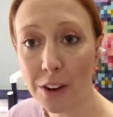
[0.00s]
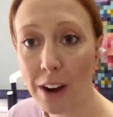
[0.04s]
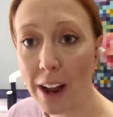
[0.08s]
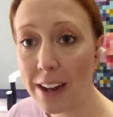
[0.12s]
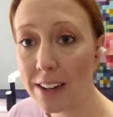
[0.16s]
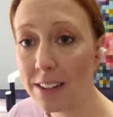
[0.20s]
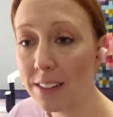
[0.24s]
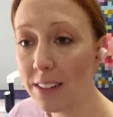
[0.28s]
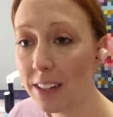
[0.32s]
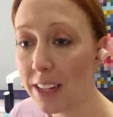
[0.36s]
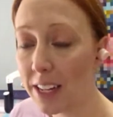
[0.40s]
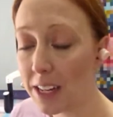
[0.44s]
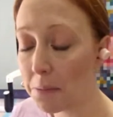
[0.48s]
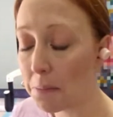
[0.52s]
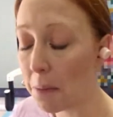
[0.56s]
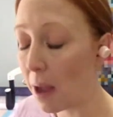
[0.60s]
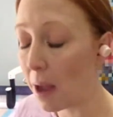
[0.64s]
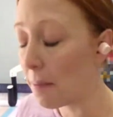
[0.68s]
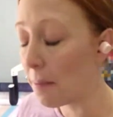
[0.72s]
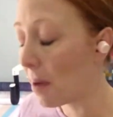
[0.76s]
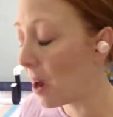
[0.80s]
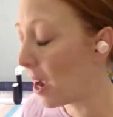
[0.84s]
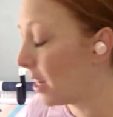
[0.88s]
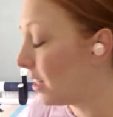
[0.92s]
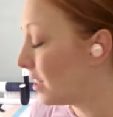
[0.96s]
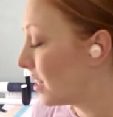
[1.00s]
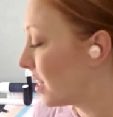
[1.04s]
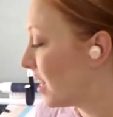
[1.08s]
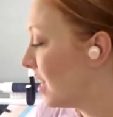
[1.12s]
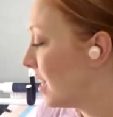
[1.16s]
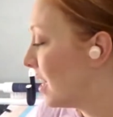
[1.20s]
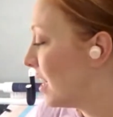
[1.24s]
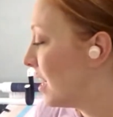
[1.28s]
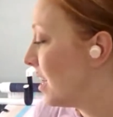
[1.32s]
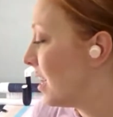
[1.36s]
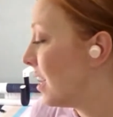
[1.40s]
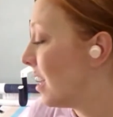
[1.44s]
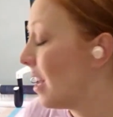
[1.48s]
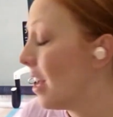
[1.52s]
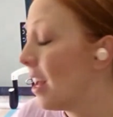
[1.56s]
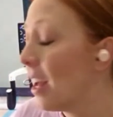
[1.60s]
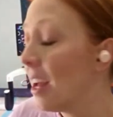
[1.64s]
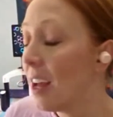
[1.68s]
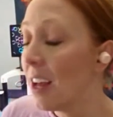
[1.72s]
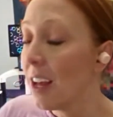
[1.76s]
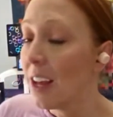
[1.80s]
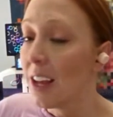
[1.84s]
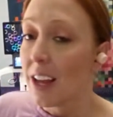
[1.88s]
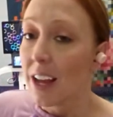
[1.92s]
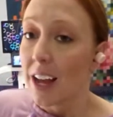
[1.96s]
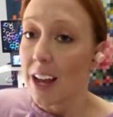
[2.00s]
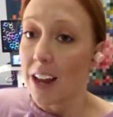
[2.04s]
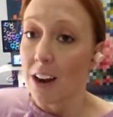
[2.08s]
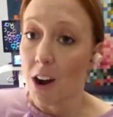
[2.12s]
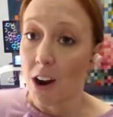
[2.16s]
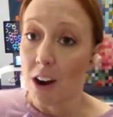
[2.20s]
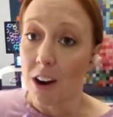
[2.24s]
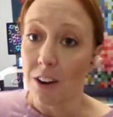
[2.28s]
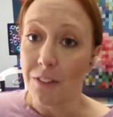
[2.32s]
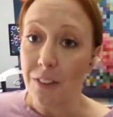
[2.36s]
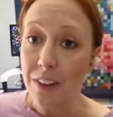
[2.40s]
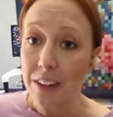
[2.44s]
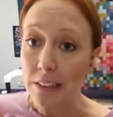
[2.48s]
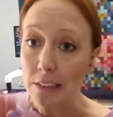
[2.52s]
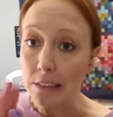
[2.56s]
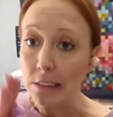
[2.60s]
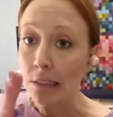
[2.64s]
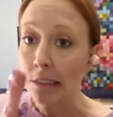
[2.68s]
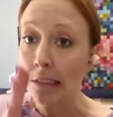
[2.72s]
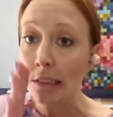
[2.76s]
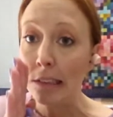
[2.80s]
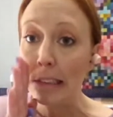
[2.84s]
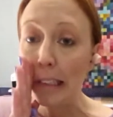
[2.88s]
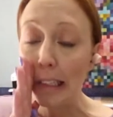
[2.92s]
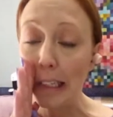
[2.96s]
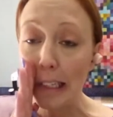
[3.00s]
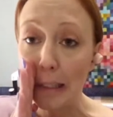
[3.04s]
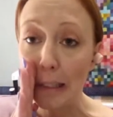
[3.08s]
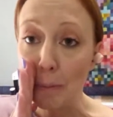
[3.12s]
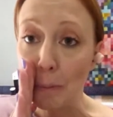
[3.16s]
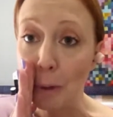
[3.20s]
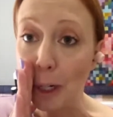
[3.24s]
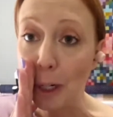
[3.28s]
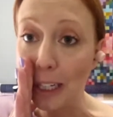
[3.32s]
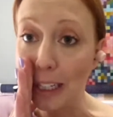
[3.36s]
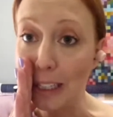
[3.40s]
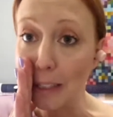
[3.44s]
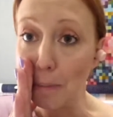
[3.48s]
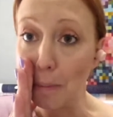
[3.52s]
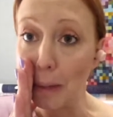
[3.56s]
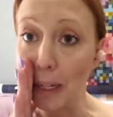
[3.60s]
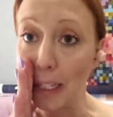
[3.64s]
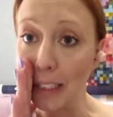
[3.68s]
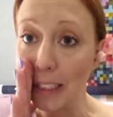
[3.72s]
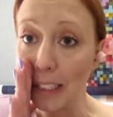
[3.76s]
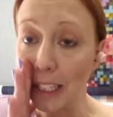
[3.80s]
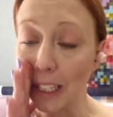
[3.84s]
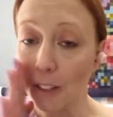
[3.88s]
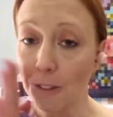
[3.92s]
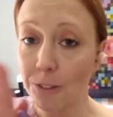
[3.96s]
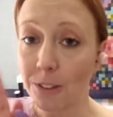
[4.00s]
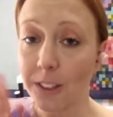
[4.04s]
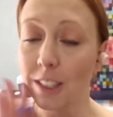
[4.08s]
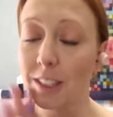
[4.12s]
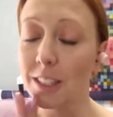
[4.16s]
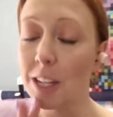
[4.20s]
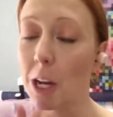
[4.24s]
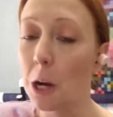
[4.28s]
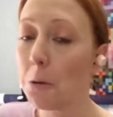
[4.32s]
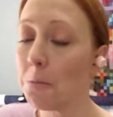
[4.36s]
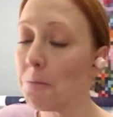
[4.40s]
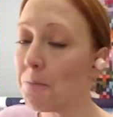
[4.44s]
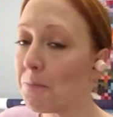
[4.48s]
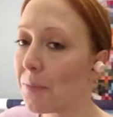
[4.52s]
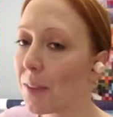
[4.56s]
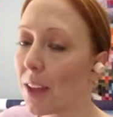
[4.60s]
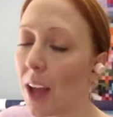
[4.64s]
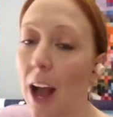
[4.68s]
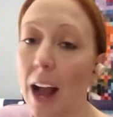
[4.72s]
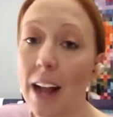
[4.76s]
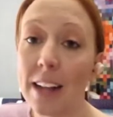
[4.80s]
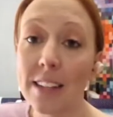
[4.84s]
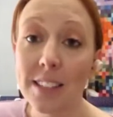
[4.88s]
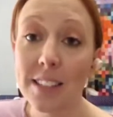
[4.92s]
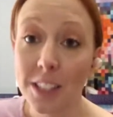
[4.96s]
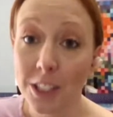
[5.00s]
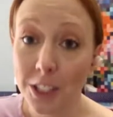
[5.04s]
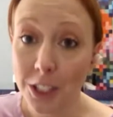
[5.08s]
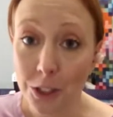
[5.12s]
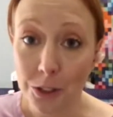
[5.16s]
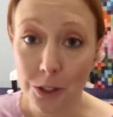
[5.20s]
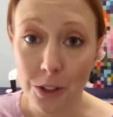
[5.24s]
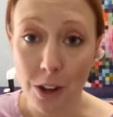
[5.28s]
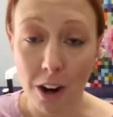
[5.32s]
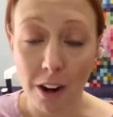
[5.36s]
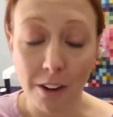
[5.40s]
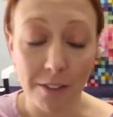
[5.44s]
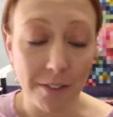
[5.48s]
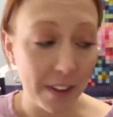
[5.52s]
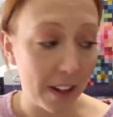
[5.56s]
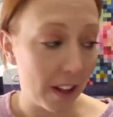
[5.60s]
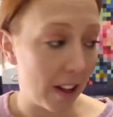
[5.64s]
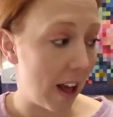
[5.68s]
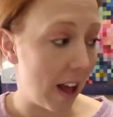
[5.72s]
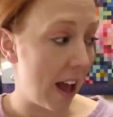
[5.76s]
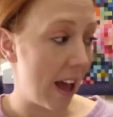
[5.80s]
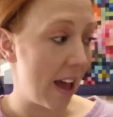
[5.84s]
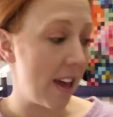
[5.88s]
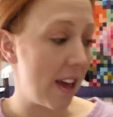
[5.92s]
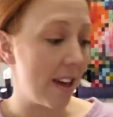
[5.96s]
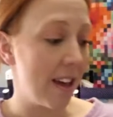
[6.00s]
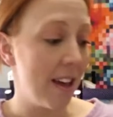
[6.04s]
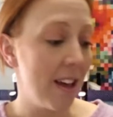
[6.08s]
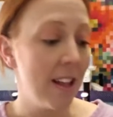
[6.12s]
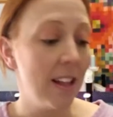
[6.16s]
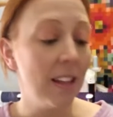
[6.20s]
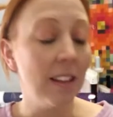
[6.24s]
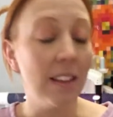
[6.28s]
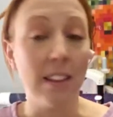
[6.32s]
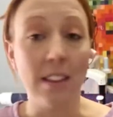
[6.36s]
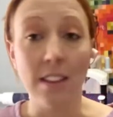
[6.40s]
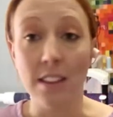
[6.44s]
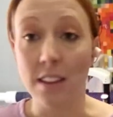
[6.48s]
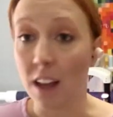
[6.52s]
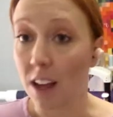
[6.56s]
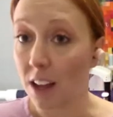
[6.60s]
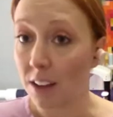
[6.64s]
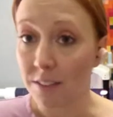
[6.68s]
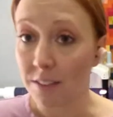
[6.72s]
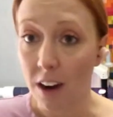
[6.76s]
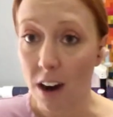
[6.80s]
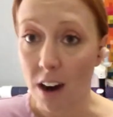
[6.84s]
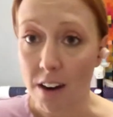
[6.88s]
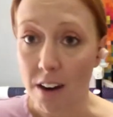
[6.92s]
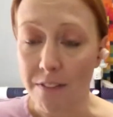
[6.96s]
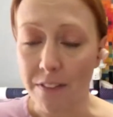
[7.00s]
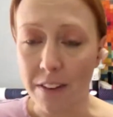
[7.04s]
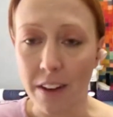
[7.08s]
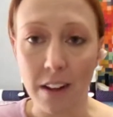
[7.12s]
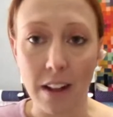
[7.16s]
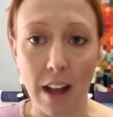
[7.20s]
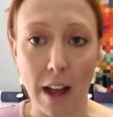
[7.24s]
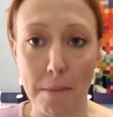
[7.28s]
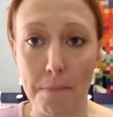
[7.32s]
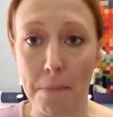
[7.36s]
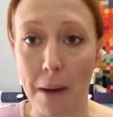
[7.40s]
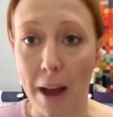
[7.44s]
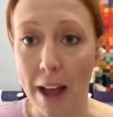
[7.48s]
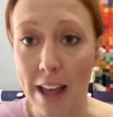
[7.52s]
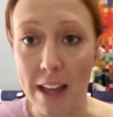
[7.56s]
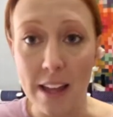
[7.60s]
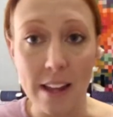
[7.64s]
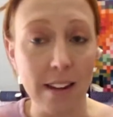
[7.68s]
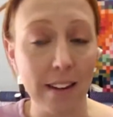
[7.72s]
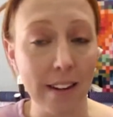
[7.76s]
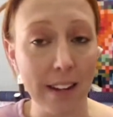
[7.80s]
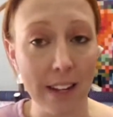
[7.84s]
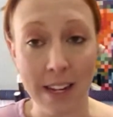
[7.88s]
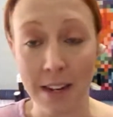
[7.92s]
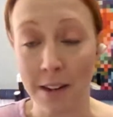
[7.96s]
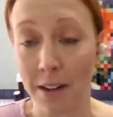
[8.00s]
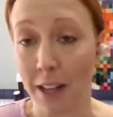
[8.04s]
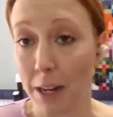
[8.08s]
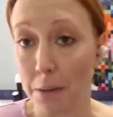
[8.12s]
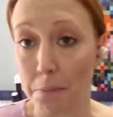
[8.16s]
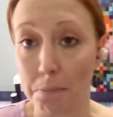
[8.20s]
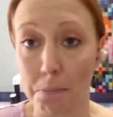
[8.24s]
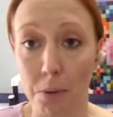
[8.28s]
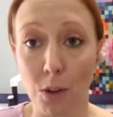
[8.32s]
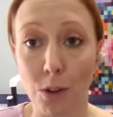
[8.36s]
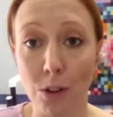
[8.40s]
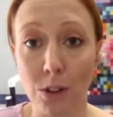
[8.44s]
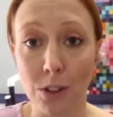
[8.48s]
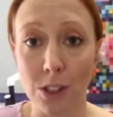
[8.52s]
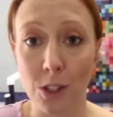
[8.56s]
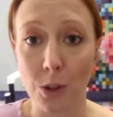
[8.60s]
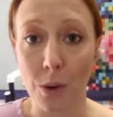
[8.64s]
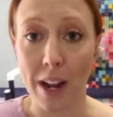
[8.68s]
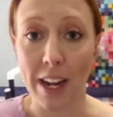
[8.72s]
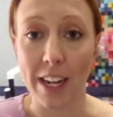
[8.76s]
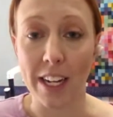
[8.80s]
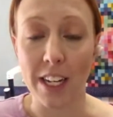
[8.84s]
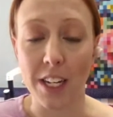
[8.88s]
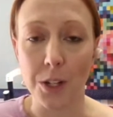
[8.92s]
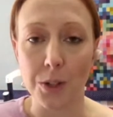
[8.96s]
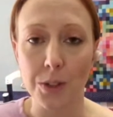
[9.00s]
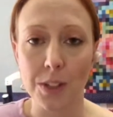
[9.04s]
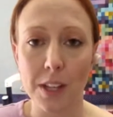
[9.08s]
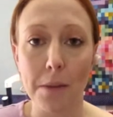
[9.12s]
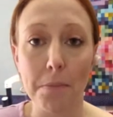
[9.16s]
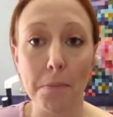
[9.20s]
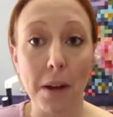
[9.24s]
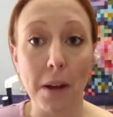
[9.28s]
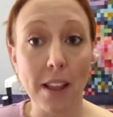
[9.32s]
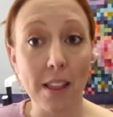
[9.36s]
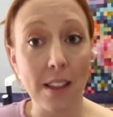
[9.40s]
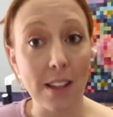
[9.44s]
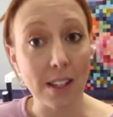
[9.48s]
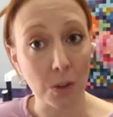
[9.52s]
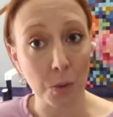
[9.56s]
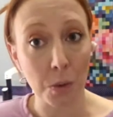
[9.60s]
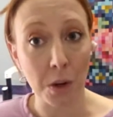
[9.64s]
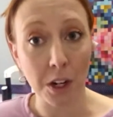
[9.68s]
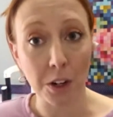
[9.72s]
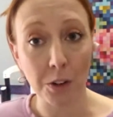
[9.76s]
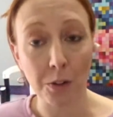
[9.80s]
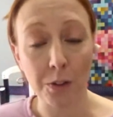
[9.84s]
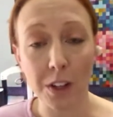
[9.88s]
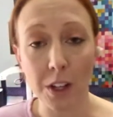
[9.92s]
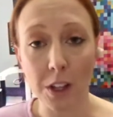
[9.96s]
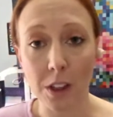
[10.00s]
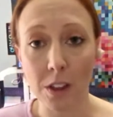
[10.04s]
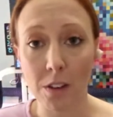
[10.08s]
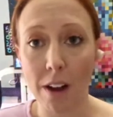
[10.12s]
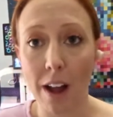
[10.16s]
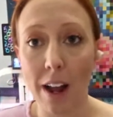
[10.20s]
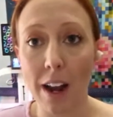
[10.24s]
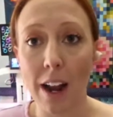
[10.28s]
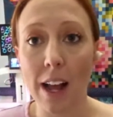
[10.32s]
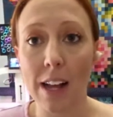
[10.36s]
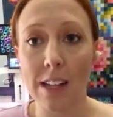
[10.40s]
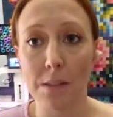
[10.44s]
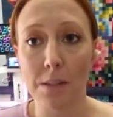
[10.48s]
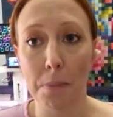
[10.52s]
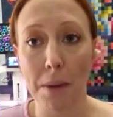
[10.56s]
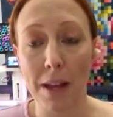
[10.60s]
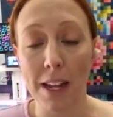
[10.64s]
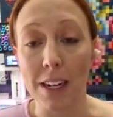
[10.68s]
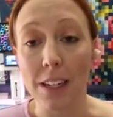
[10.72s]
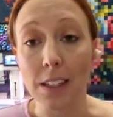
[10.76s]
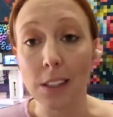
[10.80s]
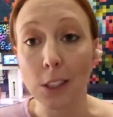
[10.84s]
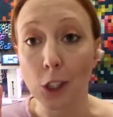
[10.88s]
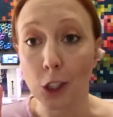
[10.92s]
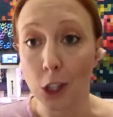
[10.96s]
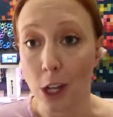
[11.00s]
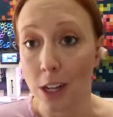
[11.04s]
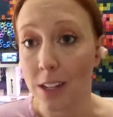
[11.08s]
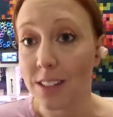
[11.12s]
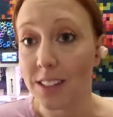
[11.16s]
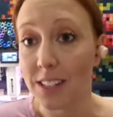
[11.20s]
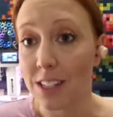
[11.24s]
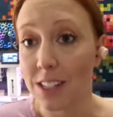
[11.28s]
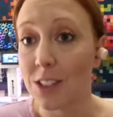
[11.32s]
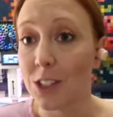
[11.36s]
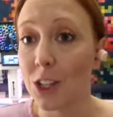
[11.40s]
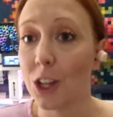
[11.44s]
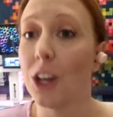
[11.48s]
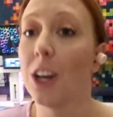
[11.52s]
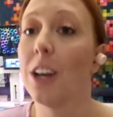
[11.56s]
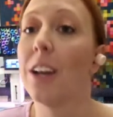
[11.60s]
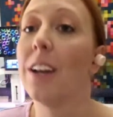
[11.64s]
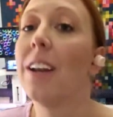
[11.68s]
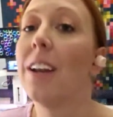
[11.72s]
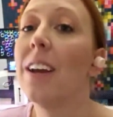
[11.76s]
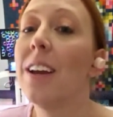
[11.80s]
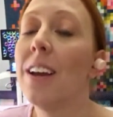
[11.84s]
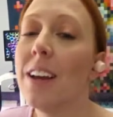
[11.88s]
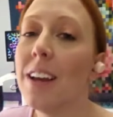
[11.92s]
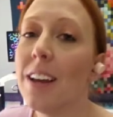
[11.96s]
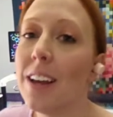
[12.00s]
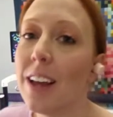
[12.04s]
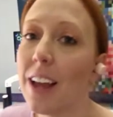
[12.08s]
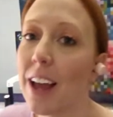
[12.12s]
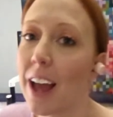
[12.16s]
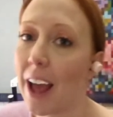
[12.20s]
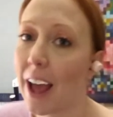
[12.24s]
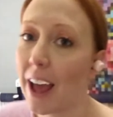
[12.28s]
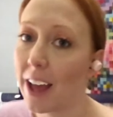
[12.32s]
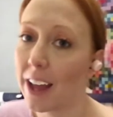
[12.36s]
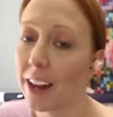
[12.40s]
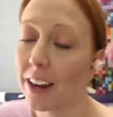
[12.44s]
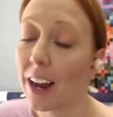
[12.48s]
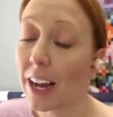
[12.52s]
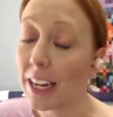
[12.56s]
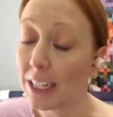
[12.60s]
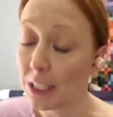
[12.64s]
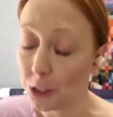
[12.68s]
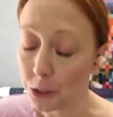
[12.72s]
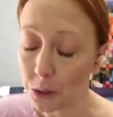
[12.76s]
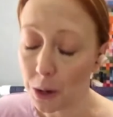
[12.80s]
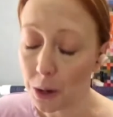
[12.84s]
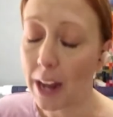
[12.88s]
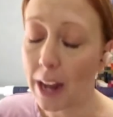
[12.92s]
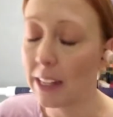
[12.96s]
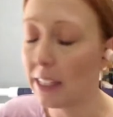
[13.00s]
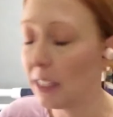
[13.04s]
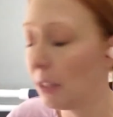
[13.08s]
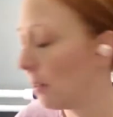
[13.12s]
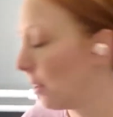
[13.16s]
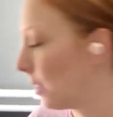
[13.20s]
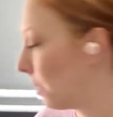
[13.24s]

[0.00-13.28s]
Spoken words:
thread in my mind. And Aurifil is more expensive. So I still use Aurifil. I love Aurifil. I buy it in like bulk so I can use it, but this Wonderfil thread has been just as good and I do highly